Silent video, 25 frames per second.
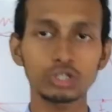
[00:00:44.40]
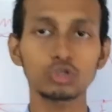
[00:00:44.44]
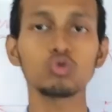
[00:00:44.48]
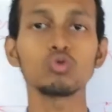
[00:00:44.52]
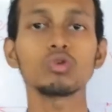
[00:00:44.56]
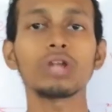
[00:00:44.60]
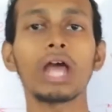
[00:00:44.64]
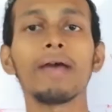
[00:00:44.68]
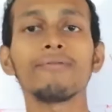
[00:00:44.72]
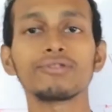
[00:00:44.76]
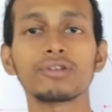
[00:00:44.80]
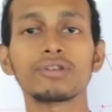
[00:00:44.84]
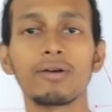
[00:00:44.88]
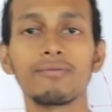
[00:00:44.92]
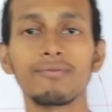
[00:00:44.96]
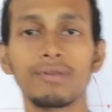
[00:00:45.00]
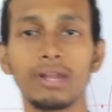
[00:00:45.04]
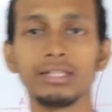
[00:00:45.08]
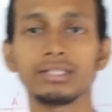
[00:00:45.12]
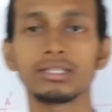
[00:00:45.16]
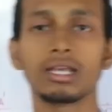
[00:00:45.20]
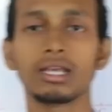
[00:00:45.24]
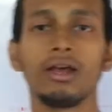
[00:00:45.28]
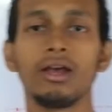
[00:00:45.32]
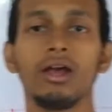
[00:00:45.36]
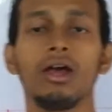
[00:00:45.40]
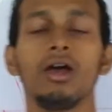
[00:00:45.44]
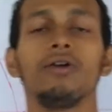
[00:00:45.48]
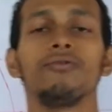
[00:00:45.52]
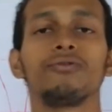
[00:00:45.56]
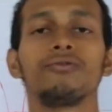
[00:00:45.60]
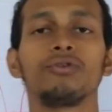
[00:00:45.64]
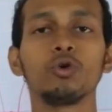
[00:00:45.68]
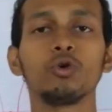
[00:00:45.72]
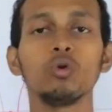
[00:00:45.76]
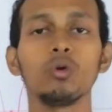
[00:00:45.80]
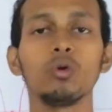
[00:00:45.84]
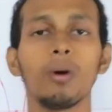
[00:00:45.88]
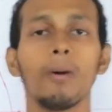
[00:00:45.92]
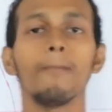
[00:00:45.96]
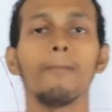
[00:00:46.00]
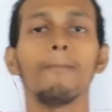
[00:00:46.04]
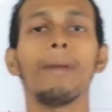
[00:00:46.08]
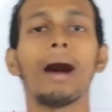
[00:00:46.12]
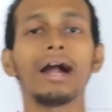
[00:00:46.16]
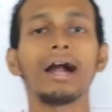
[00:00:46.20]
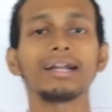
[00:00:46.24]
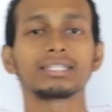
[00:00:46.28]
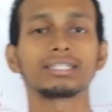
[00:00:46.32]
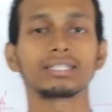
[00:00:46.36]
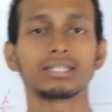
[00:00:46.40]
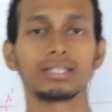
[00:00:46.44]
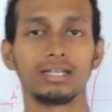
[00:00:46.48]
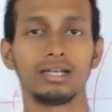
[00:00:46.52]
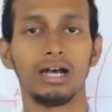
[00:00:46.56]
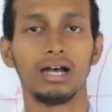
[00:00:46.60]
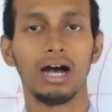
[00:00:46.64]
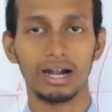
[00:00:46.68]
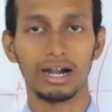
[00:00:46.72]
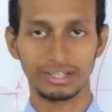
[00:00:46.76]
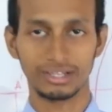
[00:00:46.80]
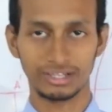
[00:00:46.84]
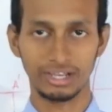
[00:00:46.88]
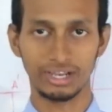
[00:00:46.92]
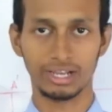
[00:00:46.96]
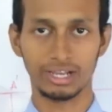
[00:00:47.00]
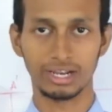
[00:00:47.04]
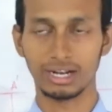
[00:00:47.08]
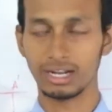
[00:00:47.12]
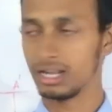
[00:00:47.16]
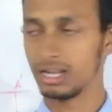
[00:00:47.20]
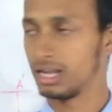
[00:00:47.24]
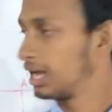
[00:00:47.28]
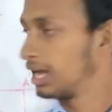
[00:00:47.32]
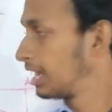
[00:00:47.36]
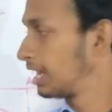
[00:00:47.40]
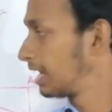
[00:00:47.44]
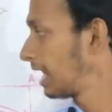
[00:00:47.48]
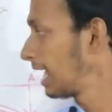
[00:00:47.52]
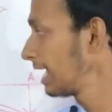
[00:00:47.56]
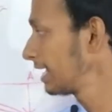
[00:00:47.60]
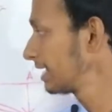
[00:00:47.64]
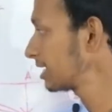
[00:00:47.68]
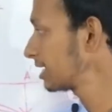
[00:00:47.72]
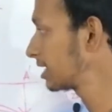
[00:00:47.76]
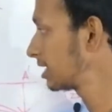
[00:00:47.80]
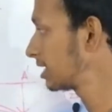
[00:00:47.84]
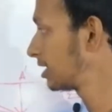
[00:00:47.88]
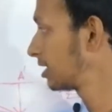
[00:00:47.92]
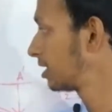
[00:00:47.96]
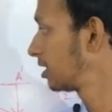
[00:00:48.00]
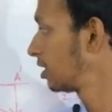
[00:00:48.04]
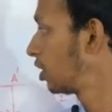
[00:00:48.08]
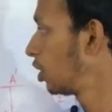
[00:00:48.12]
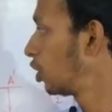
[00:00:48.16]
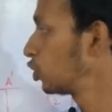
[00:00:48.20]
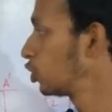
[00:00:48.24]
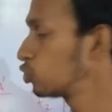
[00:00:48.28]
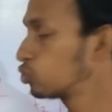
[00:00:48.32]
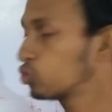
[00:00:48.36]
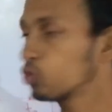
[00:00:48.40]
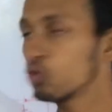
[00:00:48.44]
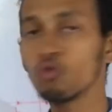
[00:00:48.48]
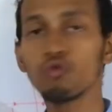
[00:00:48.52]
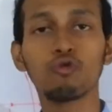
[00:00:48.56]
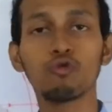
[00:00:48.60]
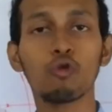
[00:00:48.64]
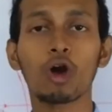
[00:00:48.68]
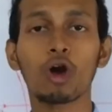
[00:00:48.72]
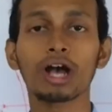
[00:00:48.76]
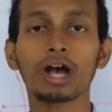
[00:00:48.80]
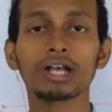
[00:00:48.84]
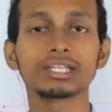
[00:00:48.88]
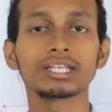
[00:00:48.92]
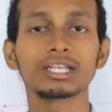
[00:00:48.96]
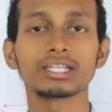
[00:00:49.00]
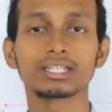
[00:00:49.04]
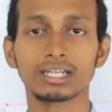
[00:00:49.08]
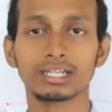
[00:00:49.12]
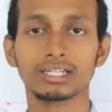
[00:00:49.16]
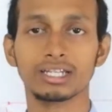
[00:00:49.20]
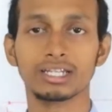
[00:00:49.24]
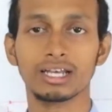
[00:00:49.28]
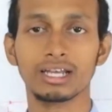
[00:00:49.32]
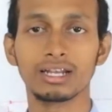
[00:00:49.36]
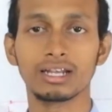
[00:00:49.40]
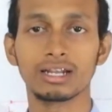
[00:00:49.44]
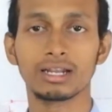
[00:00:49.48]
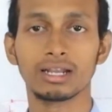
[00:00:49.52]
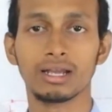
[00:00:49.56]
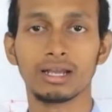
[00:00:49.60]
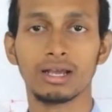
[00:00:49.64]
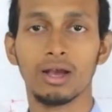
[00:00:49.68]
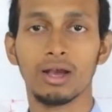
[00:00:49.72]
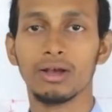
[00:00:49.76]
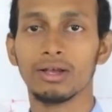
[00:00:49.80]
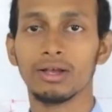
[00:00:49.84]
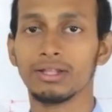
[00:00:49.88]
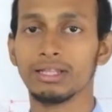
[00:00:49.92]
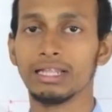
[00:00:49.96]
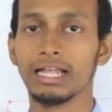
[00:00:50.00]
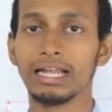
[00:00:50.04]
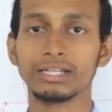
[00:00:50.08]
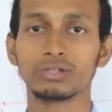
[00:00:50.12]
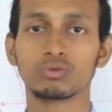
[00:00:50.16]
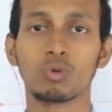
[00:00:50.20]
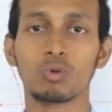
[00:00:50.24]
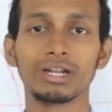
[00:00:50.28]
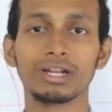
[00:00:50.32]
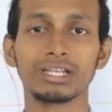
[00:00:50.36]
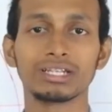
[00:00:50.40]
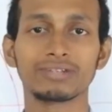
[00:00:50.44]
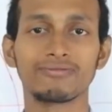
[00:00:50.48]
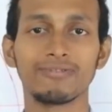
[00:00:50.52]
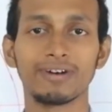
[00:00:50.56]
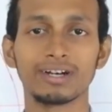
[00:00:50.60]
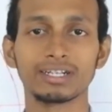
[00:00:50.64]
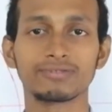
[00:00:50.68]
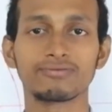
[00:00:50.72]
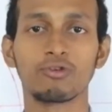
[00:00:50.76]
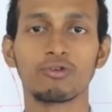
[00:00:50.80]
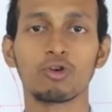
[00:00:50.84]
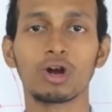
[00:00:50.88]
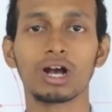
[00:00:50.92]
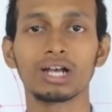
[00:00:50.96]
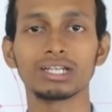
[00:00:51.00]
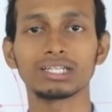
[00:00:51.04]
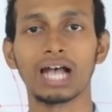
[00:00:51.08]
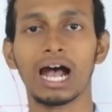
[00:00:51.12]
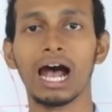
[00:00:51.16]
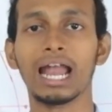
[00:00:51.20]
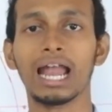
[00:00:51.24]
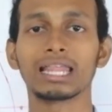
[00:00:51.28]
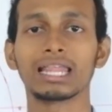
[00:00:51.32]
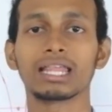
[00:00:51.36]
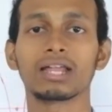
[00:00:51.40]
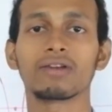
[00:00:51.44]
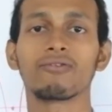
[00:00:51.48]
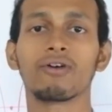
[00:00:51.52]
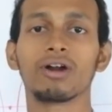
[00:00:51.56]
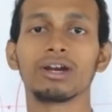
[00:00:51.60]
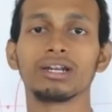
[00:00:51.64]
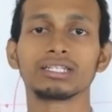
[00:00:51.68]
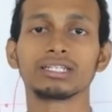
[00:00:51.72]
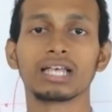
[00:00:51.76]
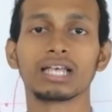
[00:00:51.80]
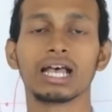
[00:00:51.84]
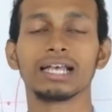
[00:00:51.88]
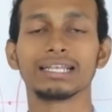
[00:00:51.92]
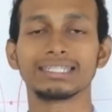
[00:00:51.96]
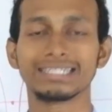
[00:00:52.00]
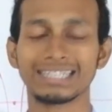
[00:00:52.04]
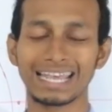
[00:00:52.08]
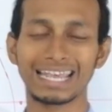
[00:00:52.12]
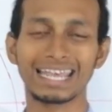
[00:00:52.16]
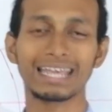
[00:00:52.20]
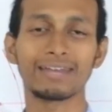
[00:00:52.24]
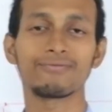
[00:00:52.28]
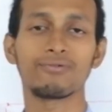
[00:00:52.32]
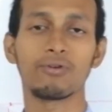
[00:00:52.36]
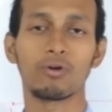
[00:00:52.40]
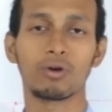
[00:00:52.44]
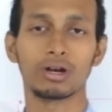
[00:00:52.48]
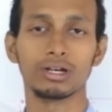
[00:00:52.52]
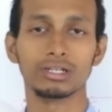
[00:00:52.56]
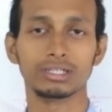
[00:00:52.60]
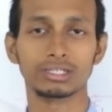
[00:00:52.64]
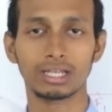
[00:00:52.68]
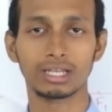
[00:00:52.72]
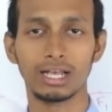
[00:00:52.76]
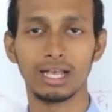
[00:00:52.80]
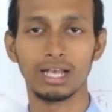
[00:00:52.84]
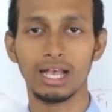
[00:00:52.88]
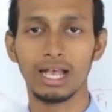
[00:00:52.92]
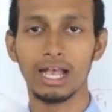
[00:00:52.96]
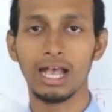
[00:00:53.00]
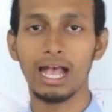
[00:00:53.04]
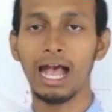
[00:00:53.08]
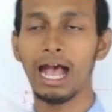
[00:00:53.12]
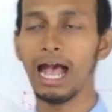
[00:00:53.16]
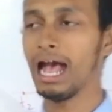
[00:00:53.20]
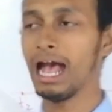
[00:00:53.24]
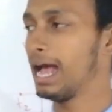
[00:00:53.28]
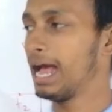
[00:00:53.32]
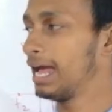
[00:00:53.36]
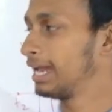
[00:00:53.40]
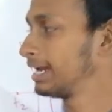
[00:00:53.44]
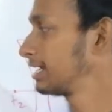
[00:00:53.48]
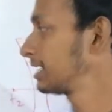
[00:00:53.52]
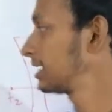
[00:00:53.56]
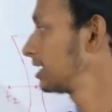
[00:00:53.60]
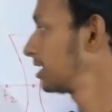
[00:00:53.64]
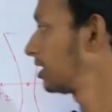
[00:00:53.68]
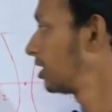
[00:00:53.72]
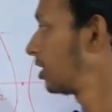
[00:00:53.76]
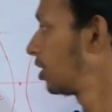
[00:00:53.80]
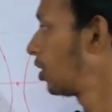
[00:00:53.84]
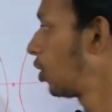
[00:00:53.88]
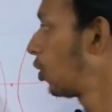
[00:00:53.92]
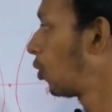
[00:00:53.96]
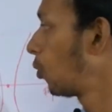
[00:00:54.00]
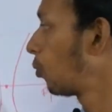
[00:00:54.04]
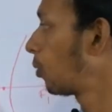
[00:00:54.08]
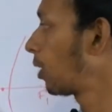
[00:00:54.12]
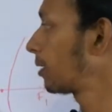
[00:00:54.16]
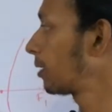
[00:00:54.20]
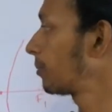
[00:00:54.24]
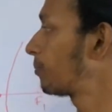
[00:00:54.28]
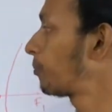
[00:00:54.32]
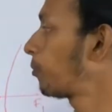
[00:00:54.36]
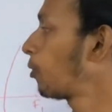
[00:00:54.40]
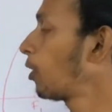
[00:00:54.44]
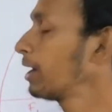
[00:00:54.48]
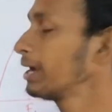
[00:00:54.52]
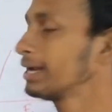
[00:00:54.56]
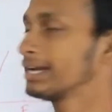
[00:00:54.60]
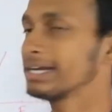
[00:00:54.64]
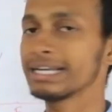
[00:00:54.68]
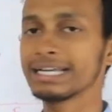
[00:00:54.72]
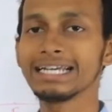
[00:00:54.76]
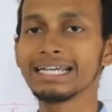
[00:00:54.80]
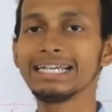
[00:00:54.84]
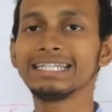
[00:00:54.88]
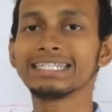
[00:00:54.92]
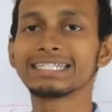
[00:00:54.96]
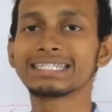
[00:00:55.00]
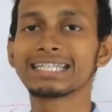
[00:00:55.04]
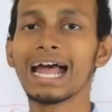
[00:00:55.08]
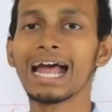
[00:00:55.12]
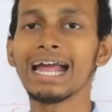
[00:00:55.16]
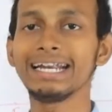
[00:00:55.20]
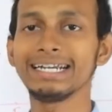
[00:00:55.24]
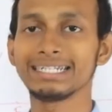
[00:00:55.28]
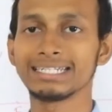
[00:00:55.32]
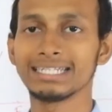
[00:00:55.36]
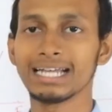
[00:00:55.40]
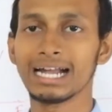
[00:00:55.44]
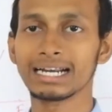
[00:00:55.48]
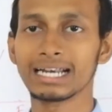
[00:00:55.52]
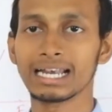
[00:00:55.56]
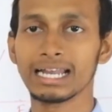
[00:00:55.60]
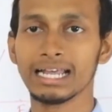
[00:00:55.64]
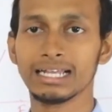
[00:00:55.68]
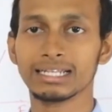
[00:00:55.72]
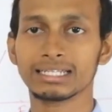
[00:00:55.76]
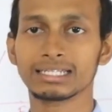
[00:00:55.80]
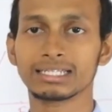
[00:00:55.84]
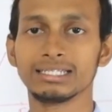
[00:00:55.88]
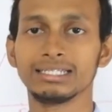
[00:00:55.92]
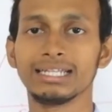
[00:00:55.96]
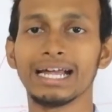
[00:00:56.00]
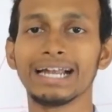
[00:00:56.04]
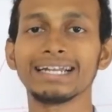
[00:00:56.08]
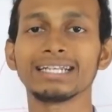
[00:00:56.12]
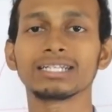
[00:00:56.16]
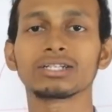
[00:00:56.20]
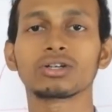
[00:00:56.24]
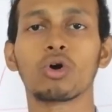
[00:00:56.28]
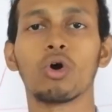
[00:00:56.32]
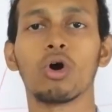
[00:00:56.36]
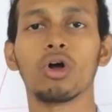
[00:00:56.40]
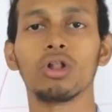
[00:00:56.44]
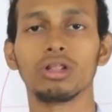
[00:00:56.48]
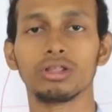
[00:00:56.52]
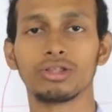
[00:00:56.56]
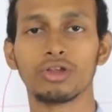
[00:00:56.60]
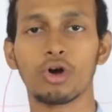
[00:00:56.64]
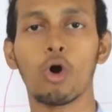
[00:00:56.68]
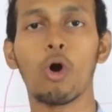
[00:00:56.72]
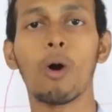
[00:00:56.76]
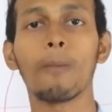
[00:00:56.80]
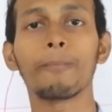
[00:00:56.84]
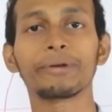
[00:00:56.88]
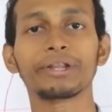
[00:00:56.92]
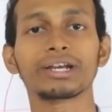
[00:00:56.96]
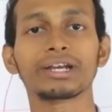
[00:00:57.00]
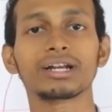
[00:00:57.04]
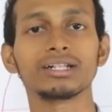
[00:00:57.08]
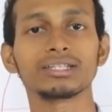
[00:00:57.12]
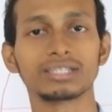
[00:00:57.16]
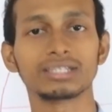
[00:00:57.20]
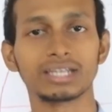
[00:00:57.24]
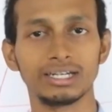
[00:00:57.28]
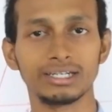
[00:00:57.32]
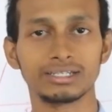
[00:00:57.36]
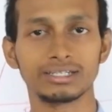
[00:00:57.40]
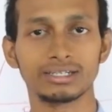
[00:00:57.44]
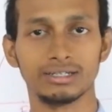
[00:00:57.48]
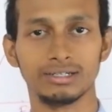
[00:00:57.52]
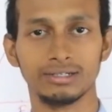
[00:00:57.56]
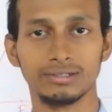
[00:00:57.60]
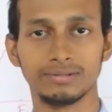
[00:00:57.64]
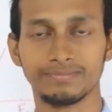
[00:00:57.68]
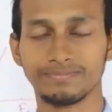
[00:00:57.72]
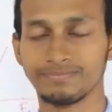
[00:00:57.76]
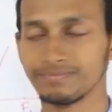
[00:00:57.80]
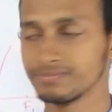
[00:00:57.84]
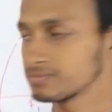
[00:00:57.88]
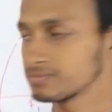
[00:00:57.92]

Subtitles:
two types of lens, few parts are there. Like two focuses are there. That is, one is first focus, another one is second focus. And one point inside that lens, that is called the optical center.